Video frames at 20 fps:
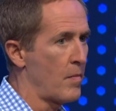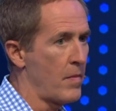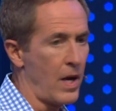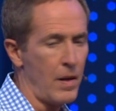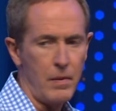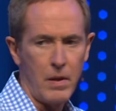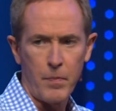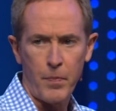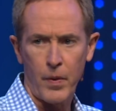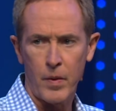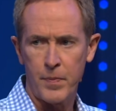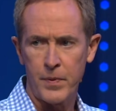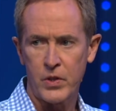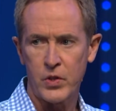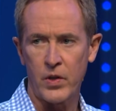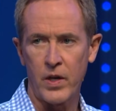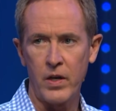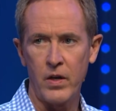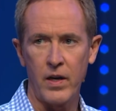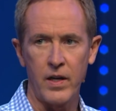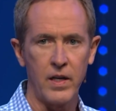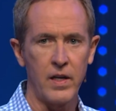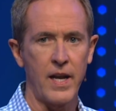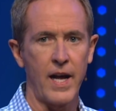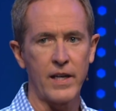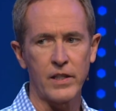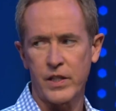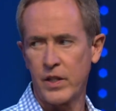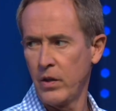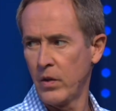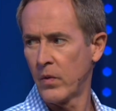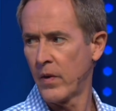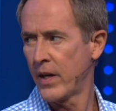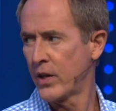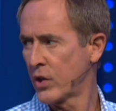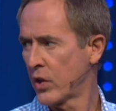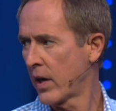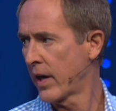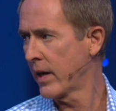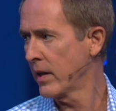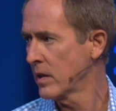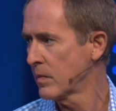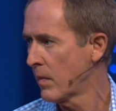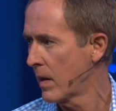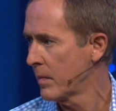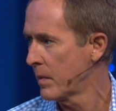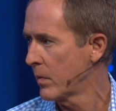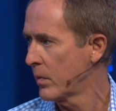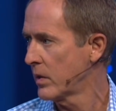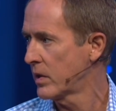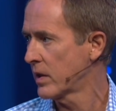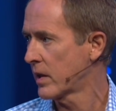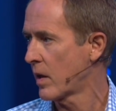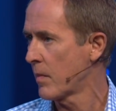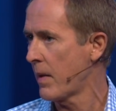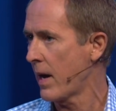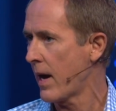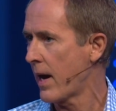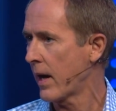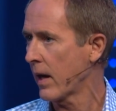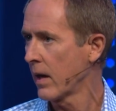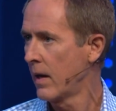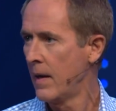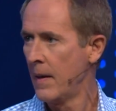maybe a perpetrator. I didn't ask you to raise your hands. Maybe we should go back.